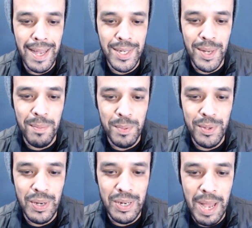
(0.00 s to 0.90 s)

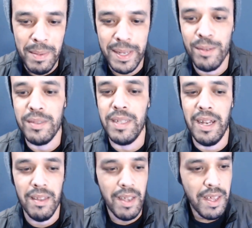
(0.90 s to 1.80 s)
champion America Got
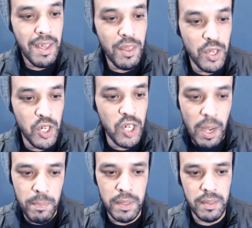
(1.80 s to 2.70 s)
Talent. The
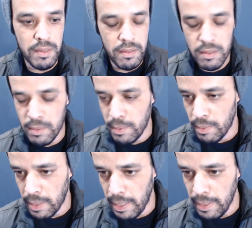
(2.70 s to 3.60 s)
champion.
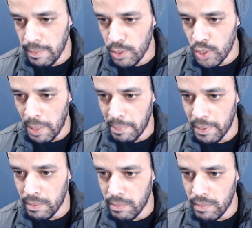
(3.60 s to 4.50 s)
Okay, the
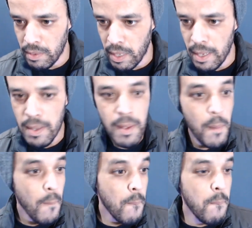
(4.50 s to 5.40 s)
champion. Okay.
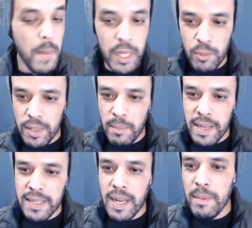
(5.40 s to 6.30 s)
My Twitter, my
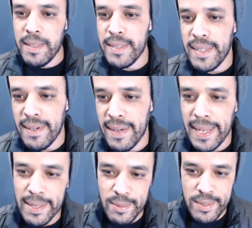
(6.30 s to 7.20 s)
Instagram, it is here
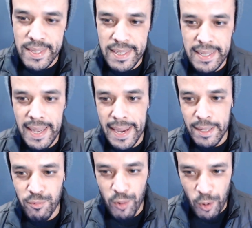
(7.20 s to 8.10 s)
like you see
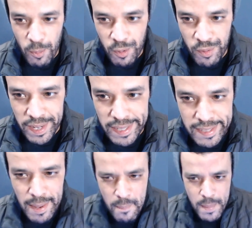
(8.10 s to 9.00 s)
and follow me free. It
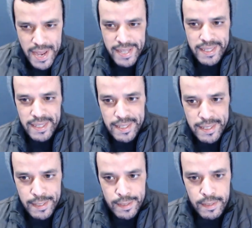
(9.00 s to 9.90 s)
is amazing